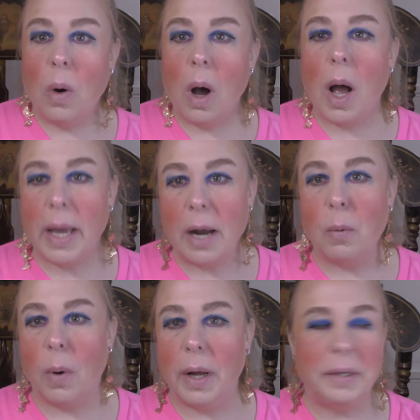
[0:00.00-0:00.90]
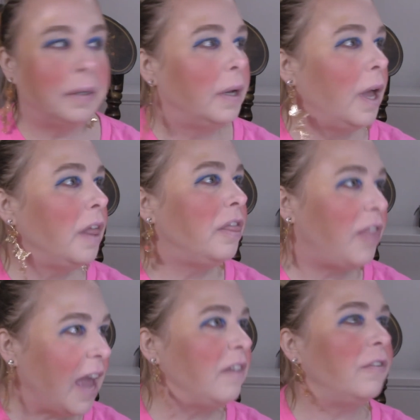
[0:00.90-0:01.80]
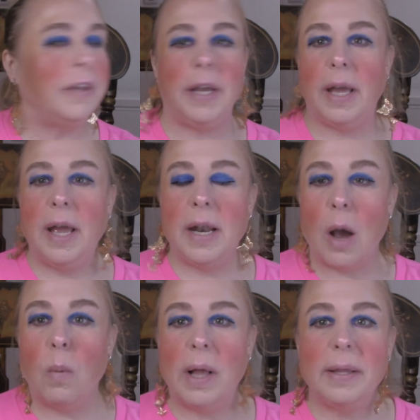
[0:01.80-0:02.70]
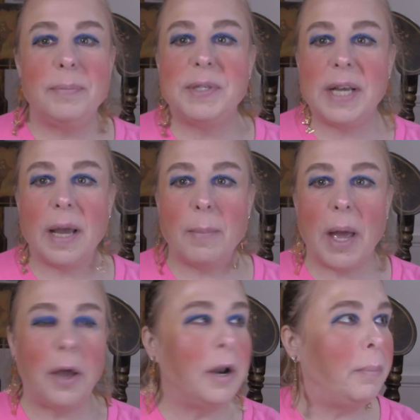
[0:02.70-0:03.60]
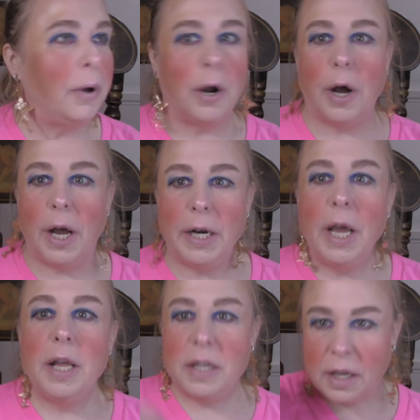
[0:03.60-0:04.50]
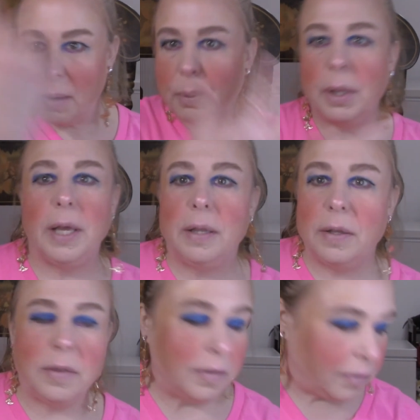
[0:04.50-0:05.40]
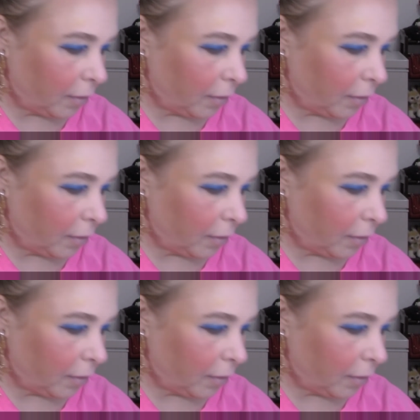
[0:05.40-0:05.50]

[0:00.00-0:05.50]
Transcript: I got a one, thankfully. Now, what lipstick am I gonna put on to complete this